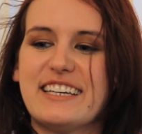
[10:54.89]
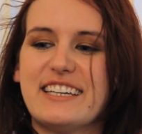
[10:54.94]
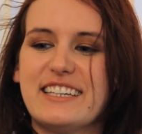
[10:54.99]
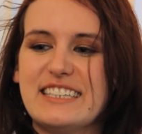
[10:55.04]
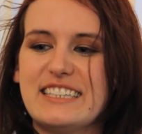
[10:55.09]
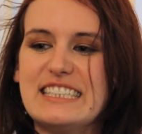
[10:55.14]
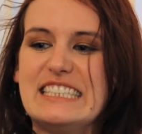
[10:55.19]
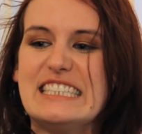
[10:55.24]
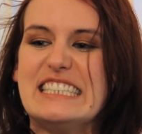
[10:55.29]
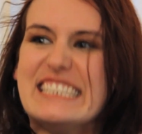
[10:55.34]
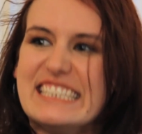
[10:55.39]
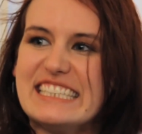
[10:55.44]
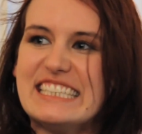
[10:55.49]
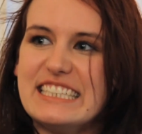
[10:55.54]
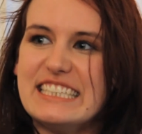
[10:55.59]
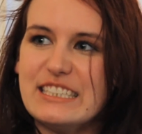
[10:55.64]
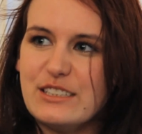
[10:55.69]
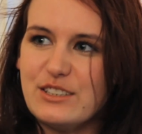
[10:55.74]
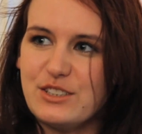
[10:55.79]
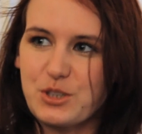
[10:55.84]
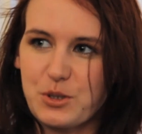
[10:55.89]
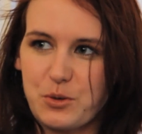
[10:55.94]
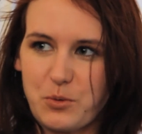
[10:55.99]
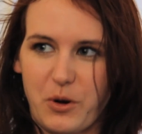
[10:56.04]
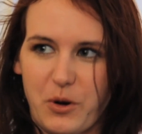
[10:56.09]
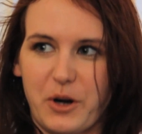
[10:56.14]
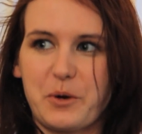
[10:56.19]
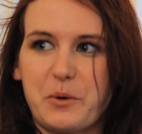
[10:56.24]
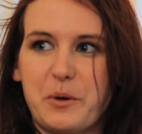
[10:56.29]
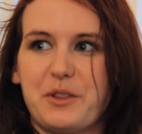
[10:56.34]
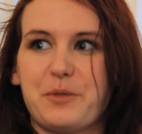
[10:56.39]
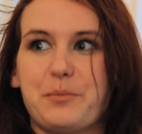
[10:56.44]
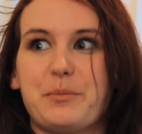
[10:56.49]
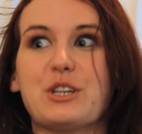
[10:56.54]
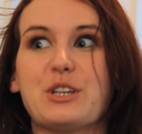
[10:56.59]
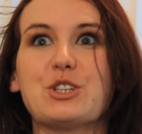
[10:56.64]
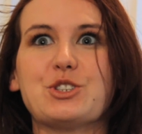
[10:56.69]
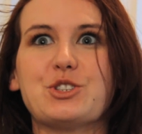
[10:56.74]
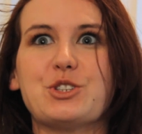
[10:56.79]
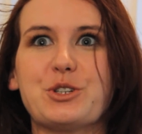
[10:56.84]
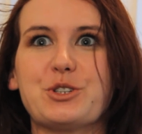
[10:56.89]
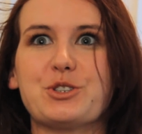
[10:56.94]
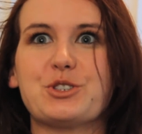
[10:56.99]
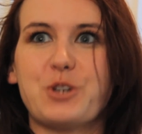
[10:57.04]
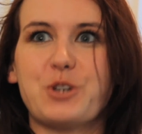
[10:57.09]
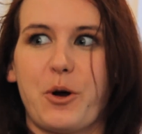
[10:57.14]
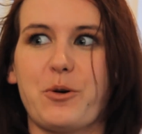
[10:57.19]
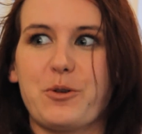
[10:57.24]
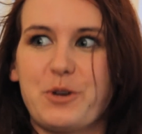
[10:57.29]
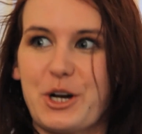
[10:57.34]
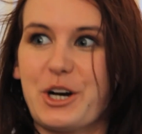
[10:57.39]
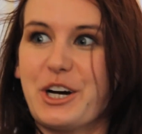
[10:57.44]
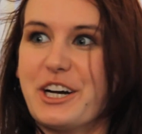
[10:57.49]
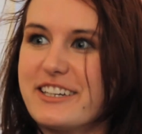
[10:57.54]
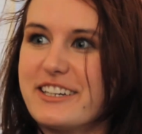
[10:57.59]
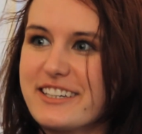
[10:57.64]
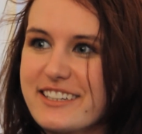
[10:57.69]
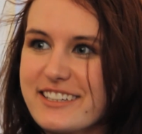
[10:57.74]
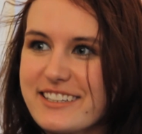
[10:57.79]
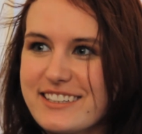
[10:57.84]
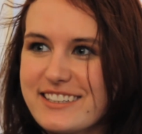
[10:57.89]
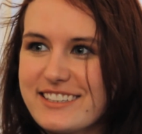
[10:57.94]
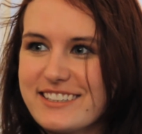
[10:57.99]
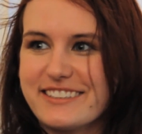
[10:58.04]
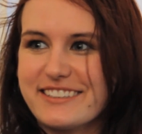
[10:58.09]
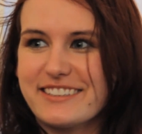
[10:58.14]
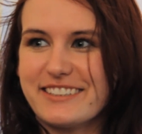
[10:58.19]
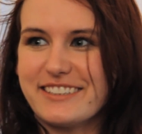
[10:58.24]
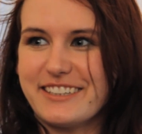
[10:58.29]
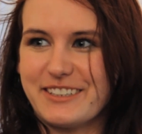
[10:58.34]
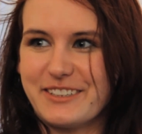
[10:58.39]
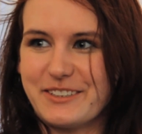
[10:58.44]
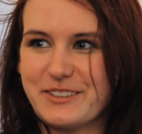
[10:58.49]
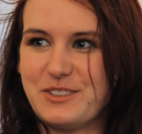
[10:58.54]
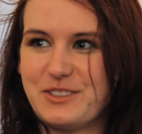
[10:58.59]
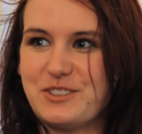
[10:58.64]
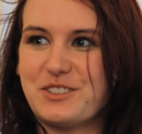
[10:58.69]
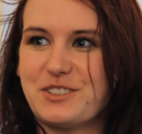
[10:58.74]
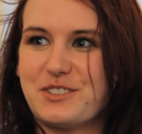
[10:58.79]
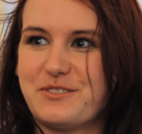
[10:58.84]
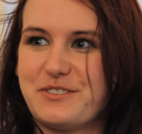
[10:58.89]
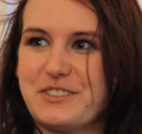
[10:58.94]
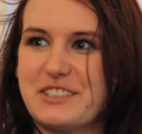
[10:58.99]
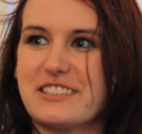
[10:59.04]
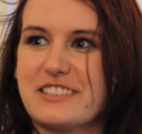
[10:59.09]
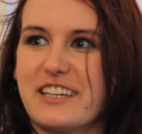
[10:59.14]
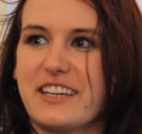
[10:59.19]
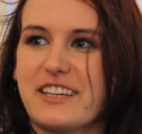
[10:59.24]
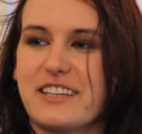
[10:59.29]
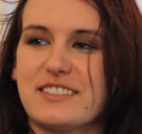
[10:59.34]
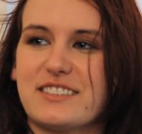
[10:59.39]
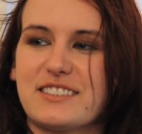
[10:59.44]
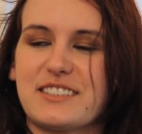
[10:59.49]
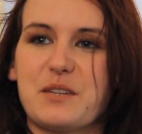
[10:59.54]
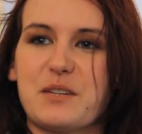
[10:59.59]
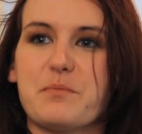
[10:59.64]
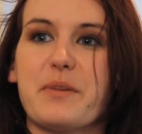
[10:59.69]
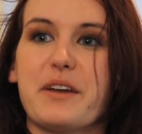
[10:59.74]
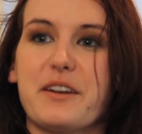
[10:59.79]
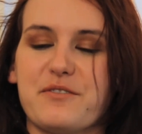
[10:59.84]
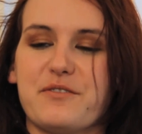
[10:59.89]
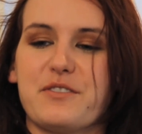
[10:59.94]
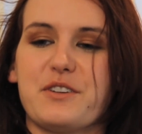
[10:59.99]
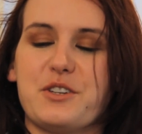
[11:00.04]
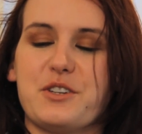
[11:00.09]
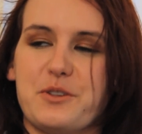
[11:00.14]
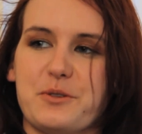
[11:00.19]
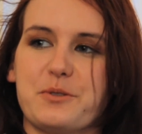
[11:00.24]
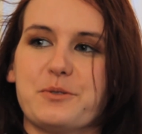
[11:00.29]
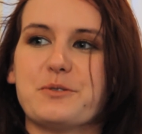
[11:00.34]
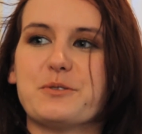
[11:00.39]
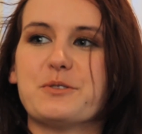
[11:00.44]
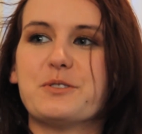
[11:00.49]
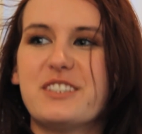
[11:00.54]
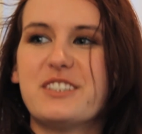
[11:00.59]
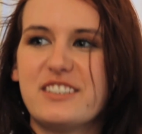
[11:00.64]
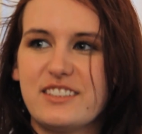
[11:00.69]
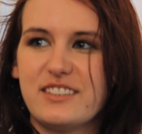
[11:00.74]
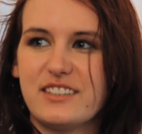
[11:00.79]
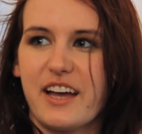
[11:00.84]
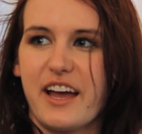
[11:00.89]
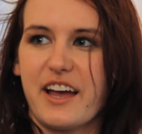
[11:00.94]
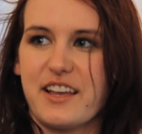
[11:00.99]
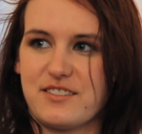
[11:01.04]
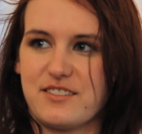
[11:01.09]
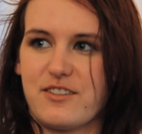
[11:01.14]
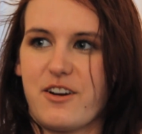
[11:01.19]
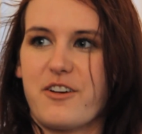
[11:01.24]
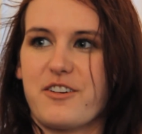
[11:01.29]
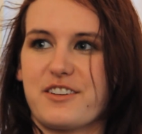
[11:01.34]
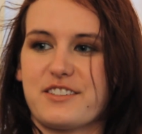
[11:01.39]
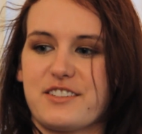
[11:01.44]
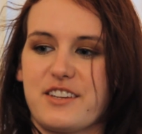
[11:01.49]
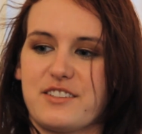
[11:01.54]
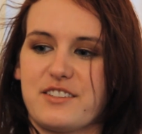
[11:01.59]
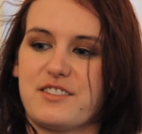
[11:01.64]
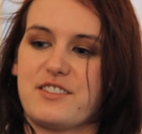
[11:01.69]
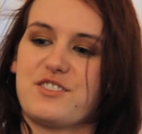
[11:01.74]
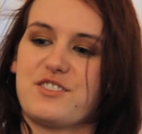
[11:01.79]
need to work with because they're so good. And you just feel like it's going to benefit you as an artist, as a